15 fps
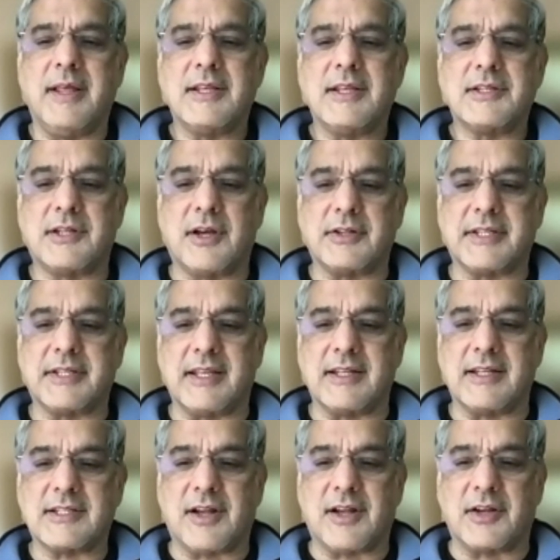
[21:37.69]
Start,
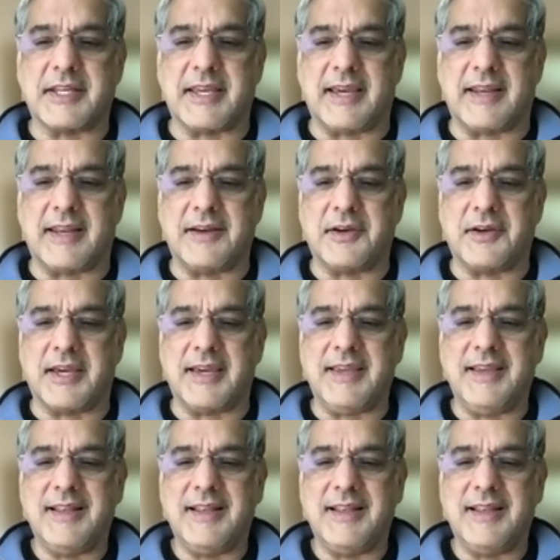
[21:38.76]
start again, okay?